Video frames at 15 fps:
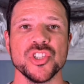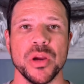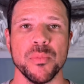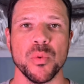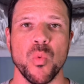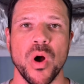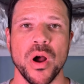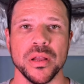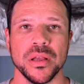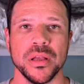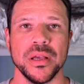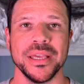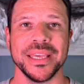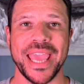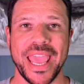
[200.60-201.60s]
number 1,
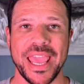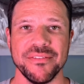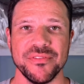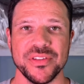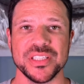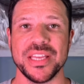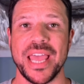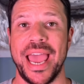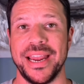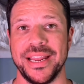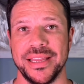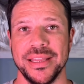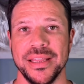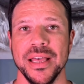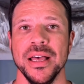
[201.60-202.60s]
canvas
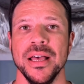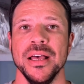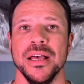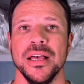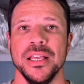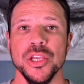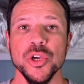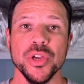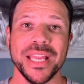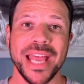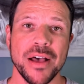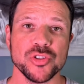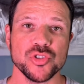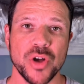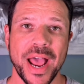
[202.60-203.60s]
editing. You can
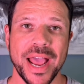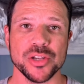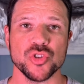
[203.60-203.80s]
now drag,